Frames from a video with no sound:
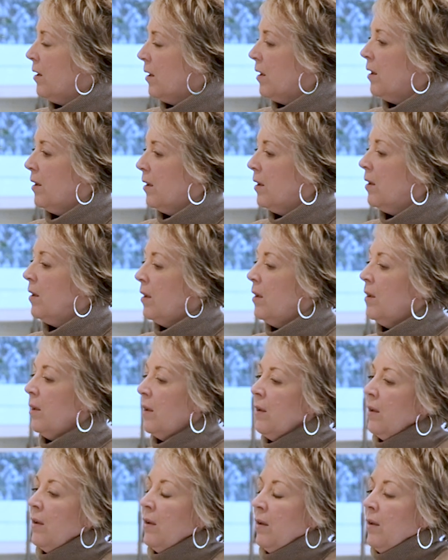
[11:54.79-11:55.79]

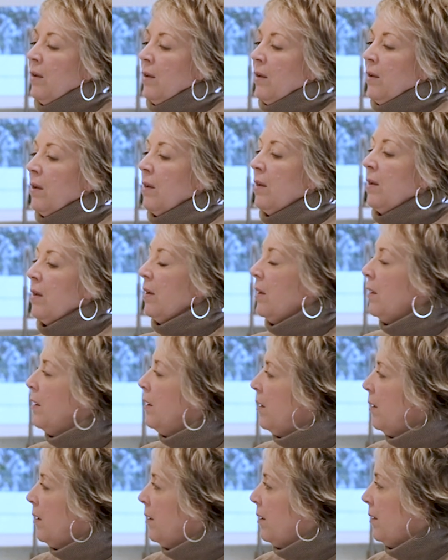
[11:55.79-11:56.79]

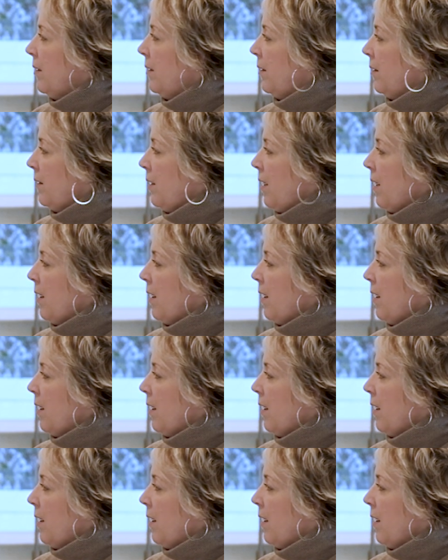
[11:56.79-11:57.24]
This person isn't speaking.